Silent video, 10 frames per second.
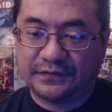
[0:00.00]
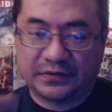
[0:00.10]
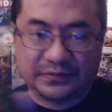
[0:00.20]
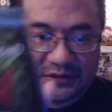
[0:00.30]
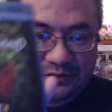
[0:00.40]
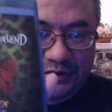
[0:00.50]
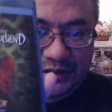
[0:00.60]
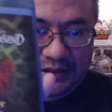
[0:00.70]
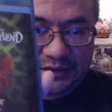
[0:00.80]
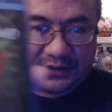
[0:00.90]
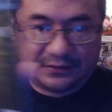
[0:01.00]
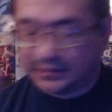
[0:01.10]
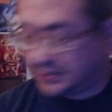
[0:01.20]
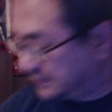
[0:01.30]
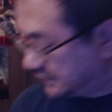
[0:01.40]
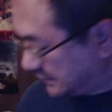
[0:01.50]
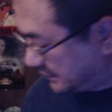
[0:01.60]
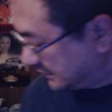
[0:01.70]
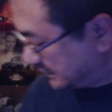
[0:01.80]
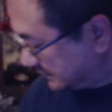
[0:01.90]
films. Do check this out.
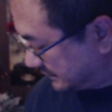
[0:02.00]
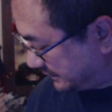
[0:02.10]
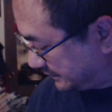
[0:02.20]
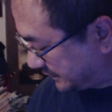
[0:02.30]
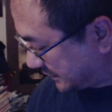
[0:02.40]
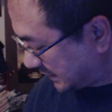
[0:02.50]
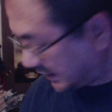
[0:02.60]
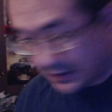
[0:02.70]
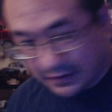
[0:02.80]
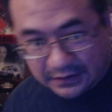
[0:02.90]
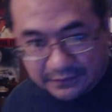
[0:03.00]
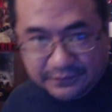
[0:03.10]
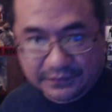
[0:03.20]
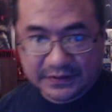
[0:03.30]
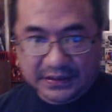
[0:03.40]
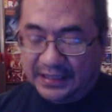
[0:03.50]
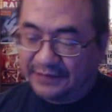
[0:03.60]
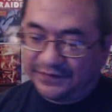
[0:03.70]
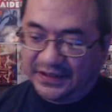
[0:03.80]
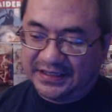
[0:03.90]
And I love the
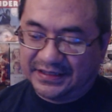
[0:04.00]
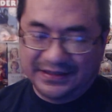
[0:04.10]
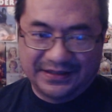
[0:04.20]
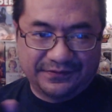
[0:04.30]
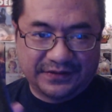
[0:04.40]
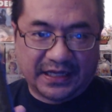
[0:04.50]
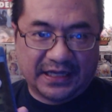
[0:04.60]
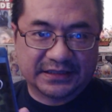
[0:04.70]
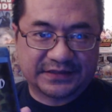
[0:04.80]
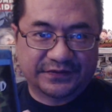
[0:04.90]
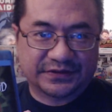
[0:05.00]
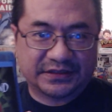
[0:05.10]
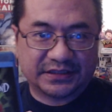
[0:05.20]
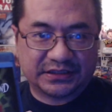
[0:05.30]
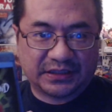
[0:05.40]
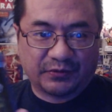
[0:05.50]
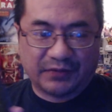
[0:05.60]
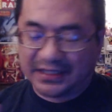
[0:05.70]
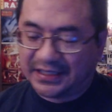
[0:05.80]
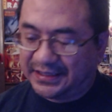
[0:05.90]
end fight with Alice versus a
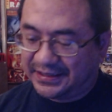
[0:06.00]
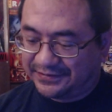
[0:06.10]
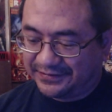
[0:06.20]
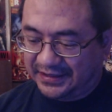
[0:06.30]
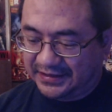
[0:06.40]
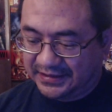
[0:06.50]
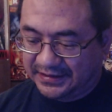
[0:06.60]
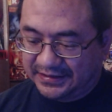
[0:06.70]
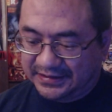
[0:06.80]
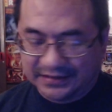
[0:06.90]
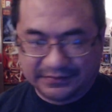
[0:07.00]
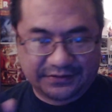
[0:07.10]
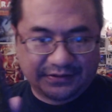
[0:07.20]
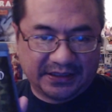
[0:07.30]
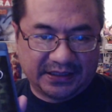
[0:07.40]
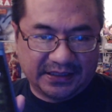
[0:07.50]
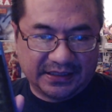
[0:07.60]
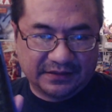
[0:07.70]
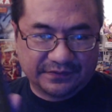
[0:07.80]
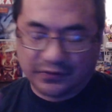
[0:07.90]
Jabberwocky, right? That was great.
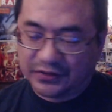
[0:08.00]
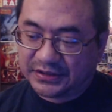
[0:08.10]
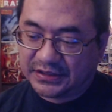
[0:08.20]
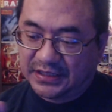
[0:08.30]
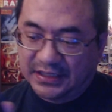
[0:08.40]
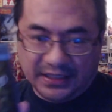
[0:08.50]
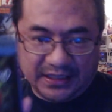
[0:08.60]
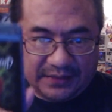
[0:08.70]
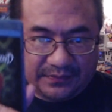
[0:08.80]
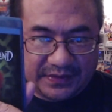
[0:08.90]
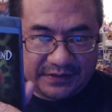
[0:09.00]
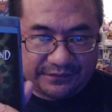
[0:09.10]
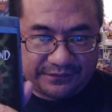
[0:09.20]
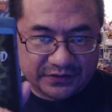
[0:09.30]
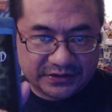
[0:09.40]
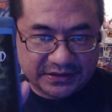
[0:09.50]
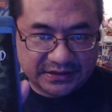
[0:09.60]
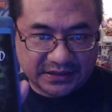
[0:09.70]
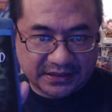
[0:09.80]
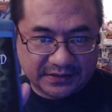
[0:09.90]
And then of course him
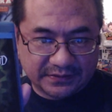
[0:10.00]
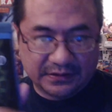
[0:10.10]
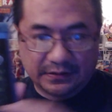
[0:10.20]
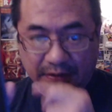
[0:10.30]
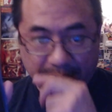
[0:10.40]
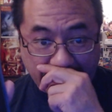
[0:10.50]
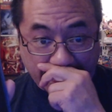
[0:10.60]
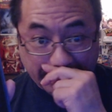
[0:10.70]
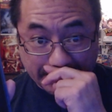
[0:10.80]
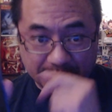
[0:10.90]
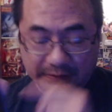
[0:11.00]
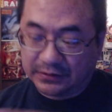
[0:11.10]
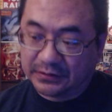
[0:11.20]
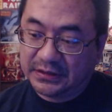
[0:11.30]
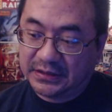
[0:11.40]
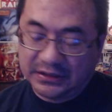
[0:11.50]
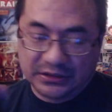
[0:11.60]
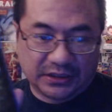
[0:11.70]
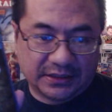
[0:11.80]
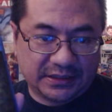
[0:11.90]
versus you know, the Mad Hatter, you know,
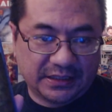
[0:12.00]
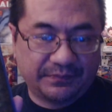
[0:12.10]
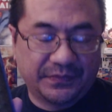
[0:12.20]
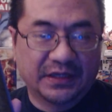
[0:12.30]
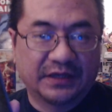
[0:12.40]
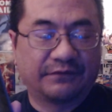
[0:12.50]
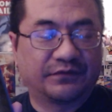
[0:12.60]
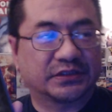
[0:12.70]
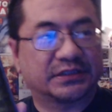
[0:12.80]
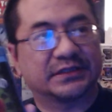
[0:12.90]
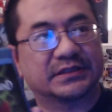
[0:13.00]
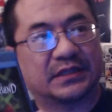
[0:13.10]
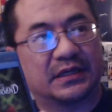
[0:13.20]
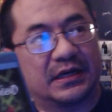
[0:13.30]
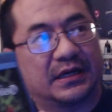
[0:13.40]
Johnny Depp versus